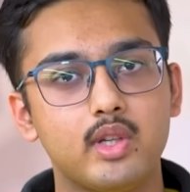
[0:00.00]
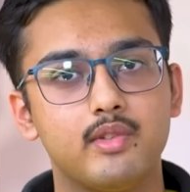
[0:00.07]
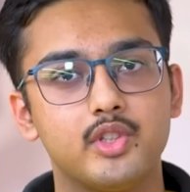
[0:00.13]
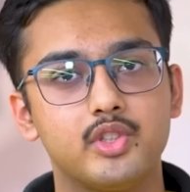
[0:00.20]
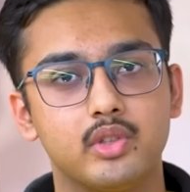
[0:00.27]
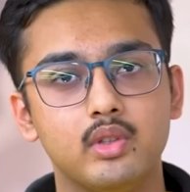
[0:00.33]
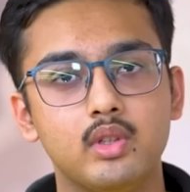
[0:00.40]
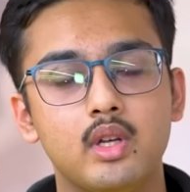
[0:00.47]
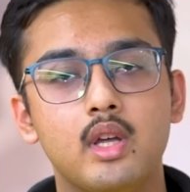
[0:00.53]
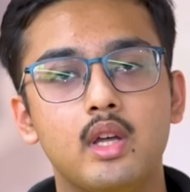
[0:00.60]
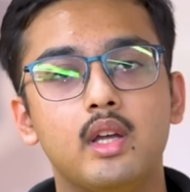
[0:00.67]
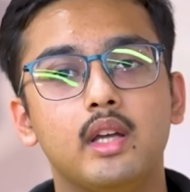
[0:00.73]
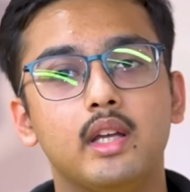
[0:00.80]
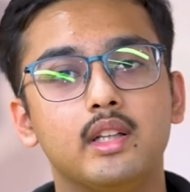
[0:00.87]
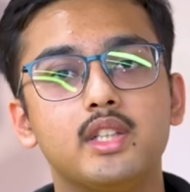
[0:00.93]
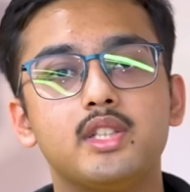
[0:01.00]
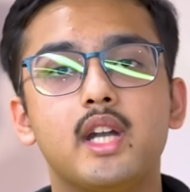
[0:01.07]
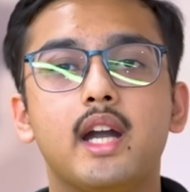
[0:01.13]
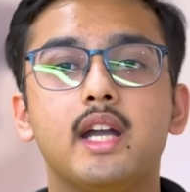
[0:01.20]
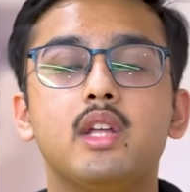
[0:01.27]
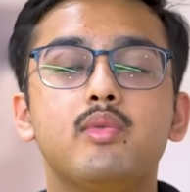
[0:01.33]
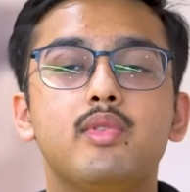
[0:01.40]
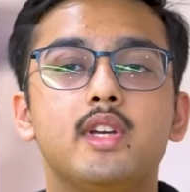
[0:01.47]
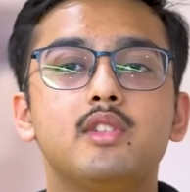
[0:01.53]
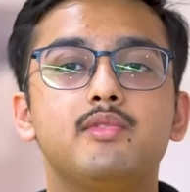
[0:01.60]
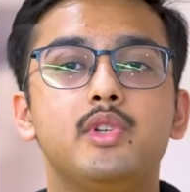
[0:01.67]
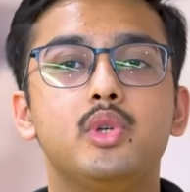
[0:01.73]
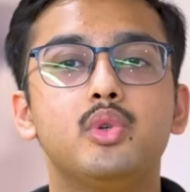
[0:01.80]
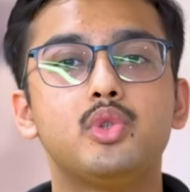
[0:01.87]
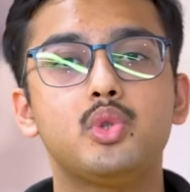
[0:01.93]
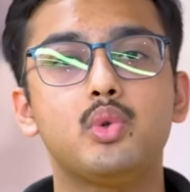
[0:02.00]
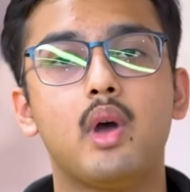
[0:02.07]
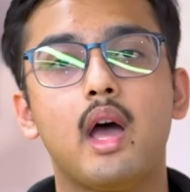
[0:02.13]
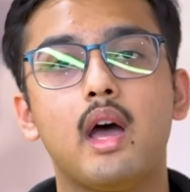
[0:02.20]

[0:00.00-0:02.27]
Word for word: revision, in the starting phase, we used to